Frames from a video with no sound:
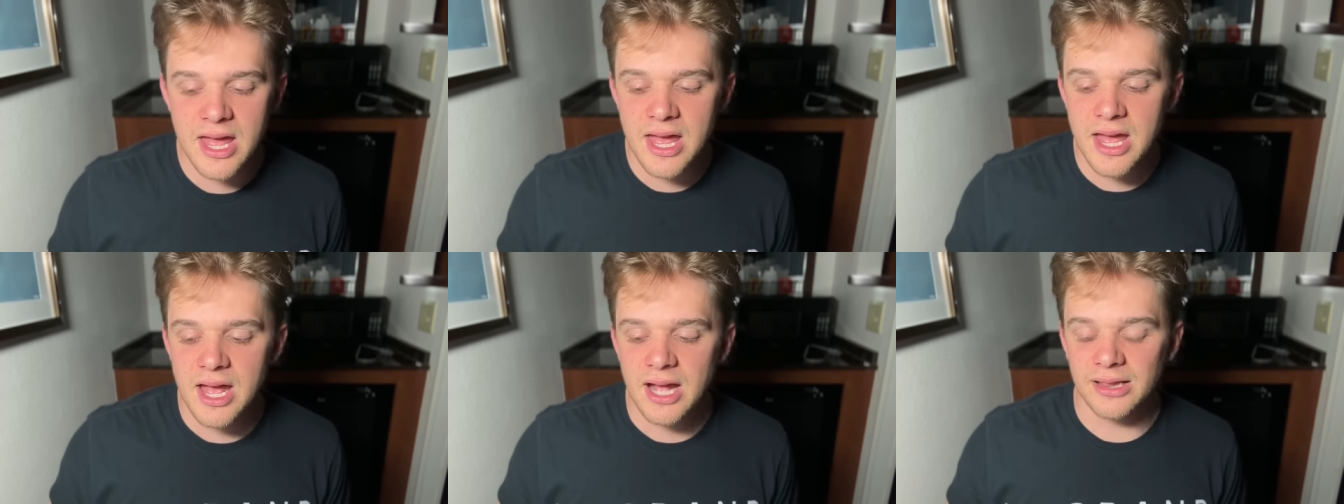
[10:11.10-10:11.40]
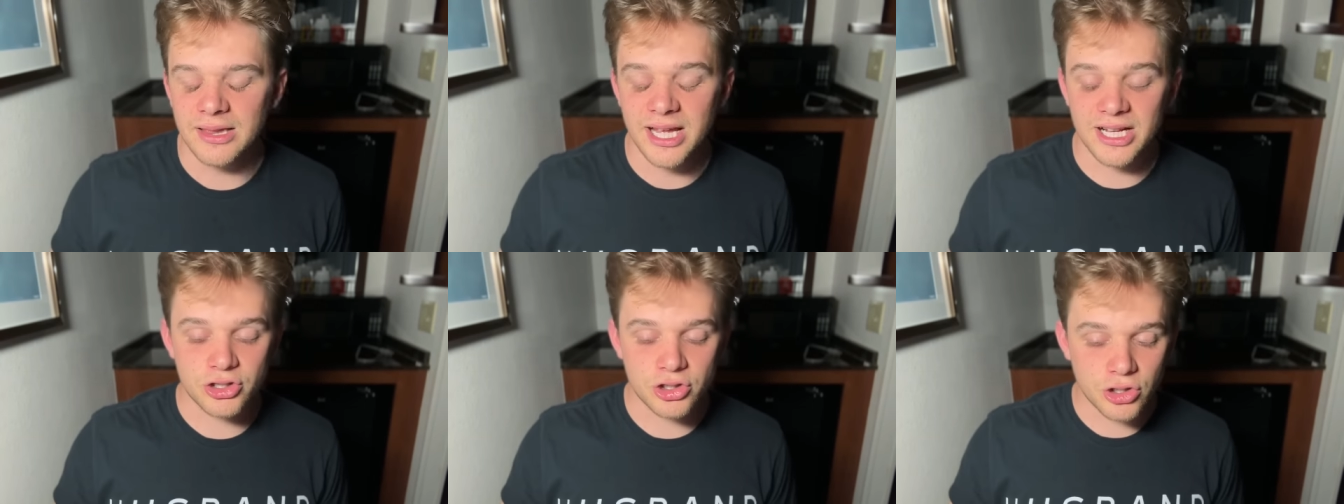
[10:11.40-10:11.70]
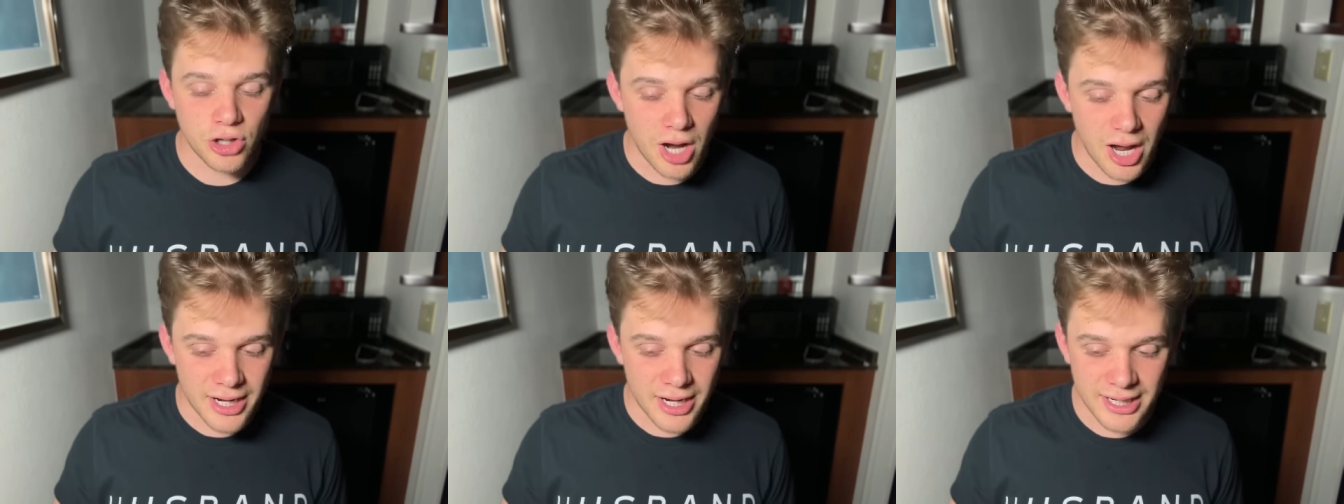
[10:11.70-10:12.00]

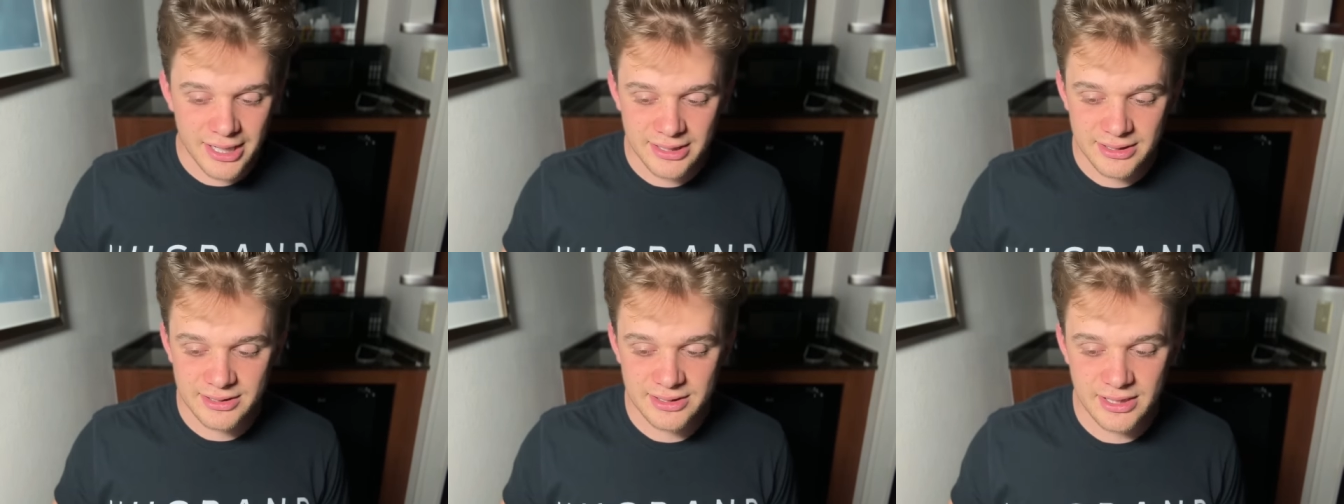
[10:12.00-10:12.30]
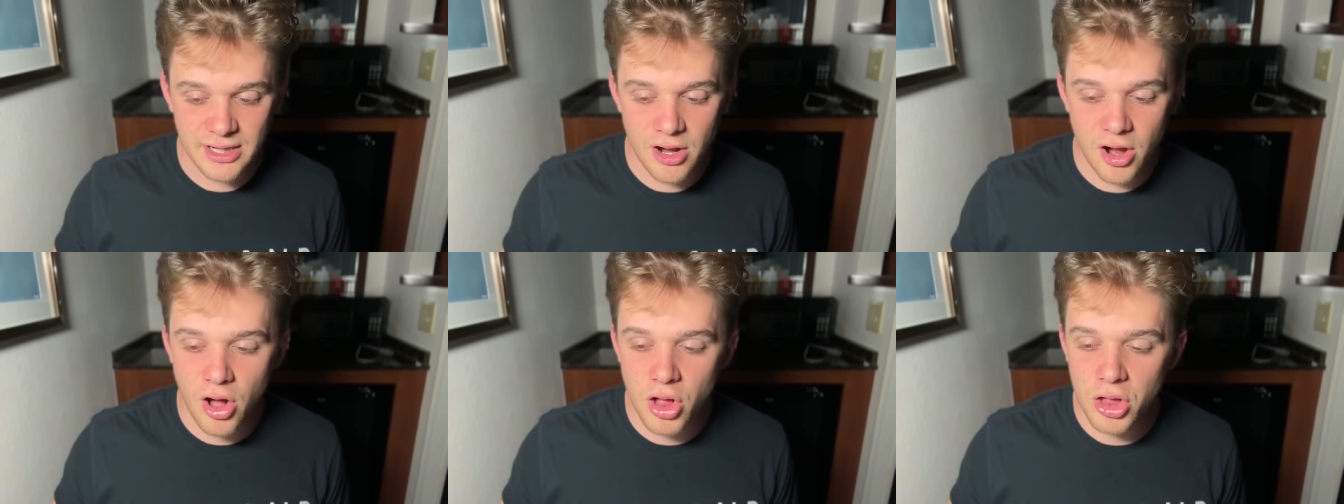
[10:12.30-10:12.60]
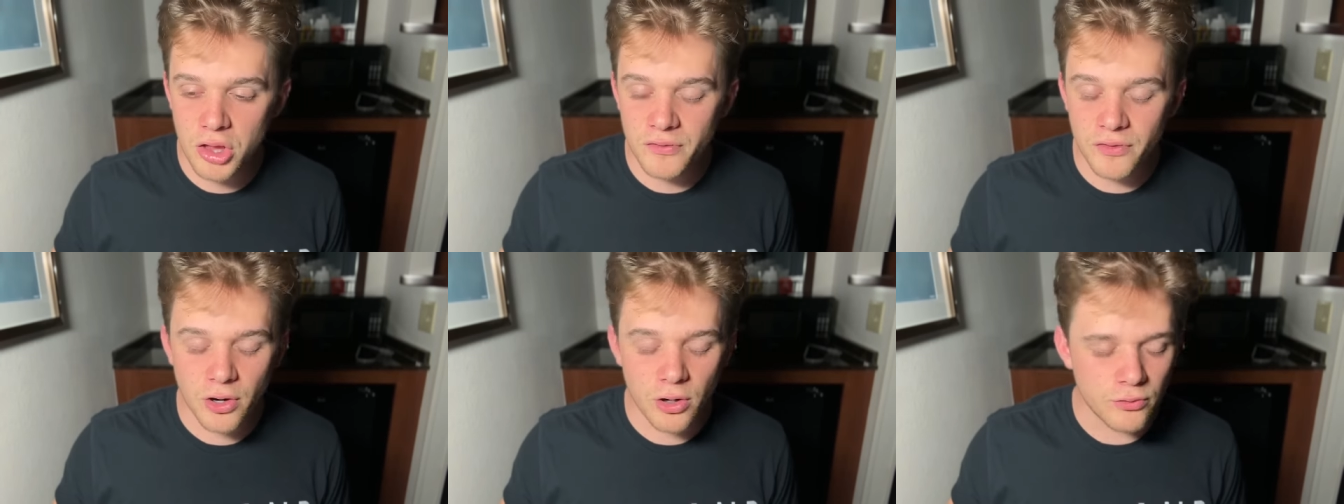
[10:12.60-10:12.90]
electronics, all
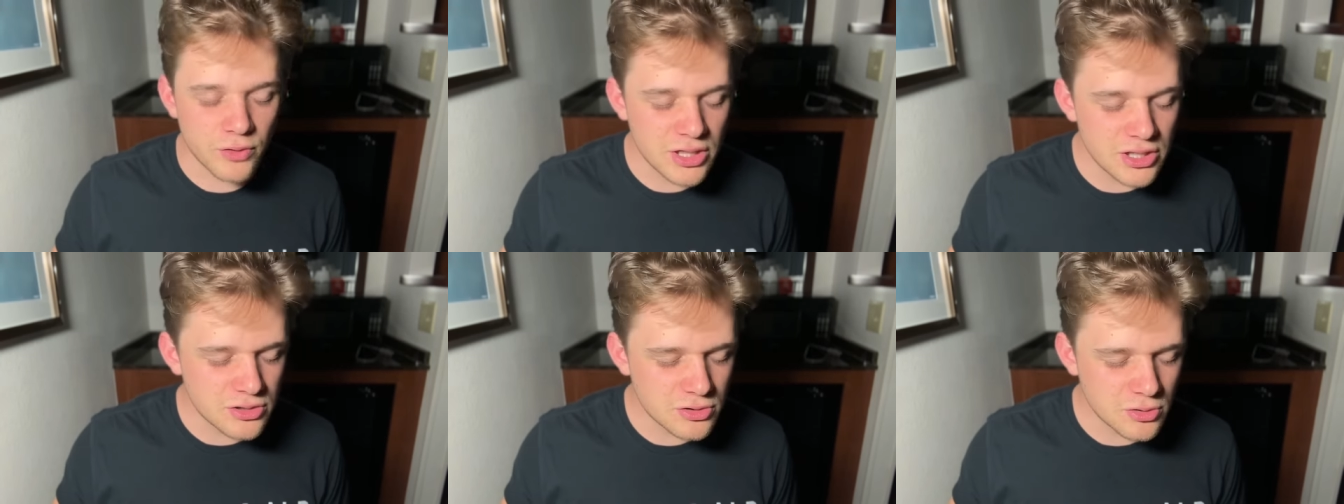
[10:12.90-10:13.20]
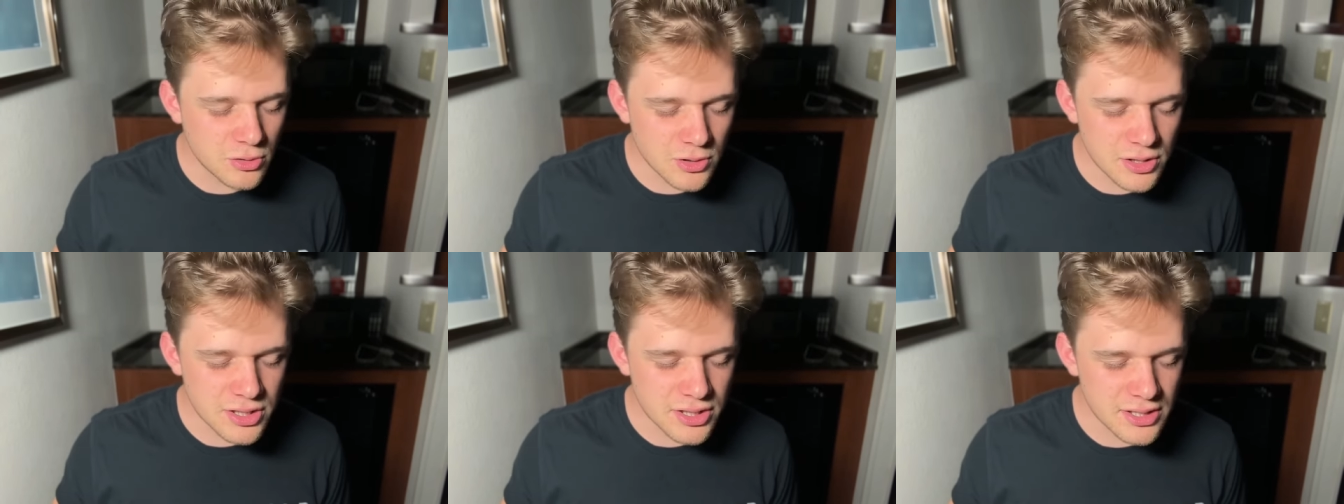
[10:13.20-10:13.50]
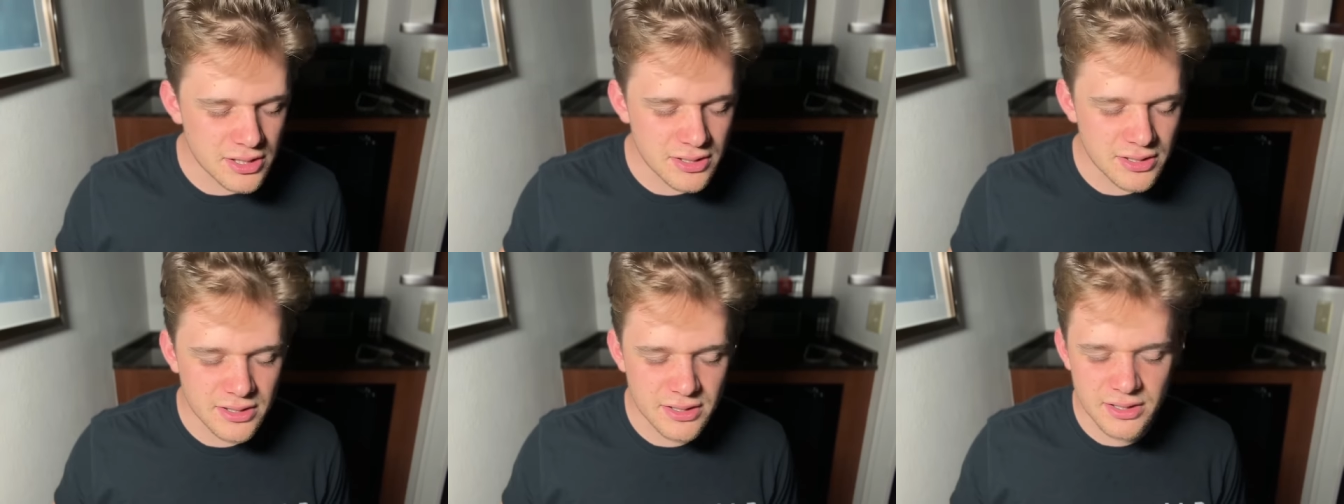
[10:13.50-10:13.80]
of our
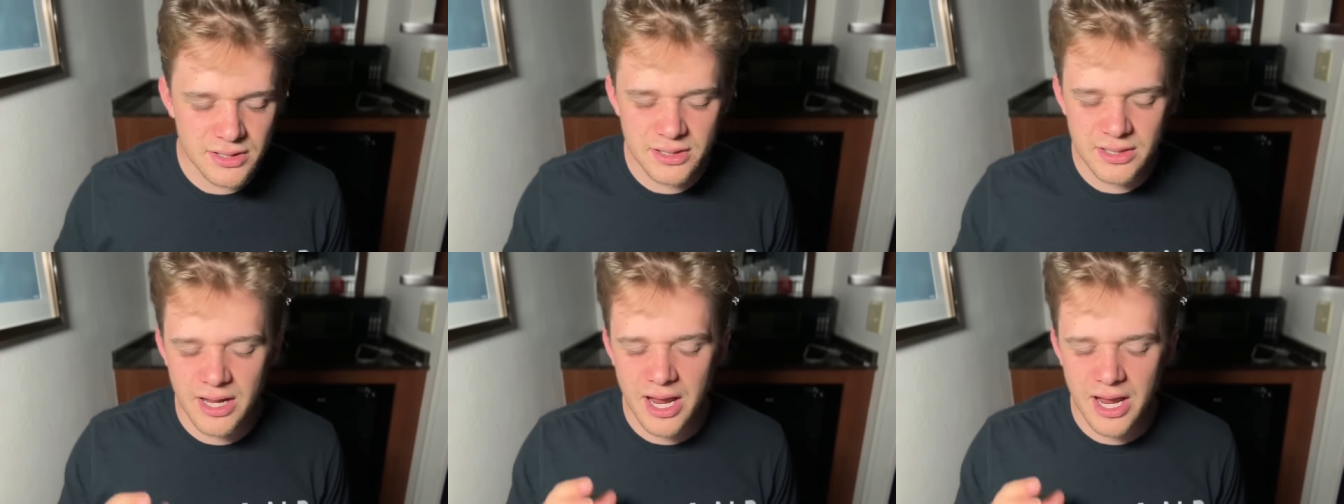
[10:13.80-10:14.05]
resources,